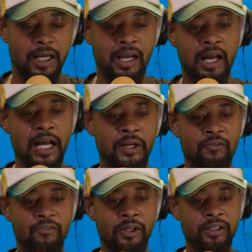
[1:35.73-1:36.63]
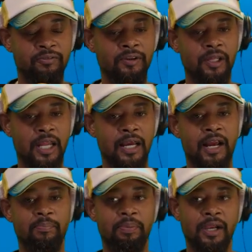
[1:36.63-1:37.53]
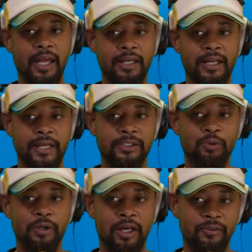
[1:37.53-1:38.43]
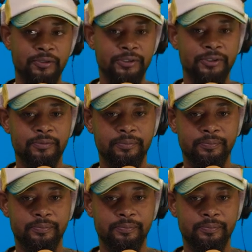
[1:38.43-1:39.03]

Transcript: I don't really feel like I play nice with others,